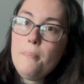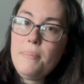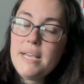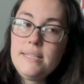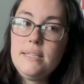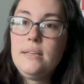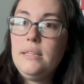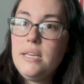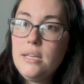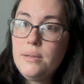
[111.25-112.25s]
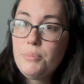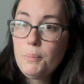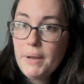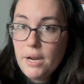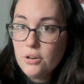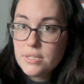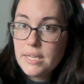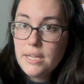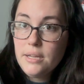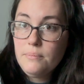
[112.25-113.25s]
basically prepares
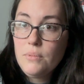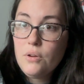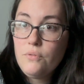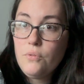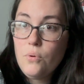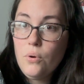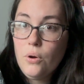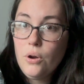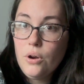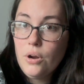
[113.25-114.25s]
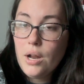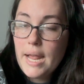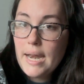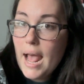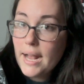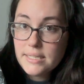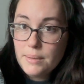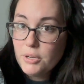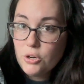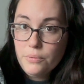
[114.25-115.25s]
him for an
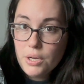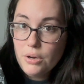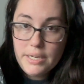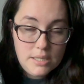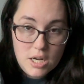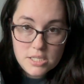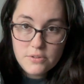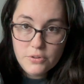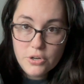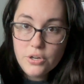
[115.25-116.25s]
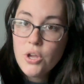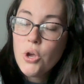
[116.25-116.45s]
academic career at Oxford,